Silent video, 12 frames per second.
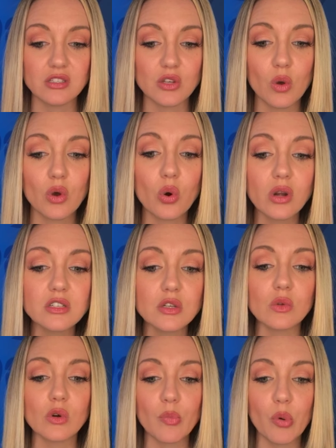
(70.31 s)
So, according to
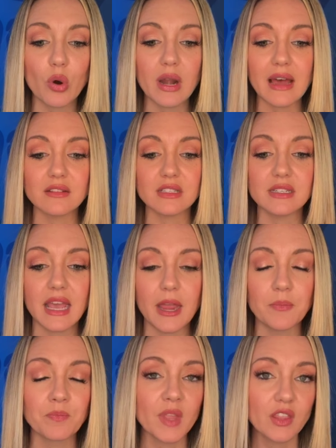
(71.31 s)
the report out today,